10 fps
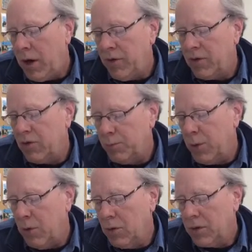And this is
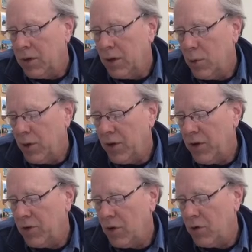bolded with
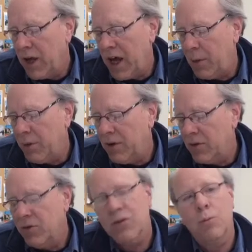his own
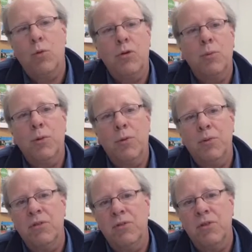happiness as the moral
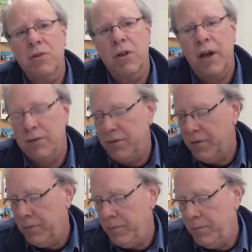purpose of his life.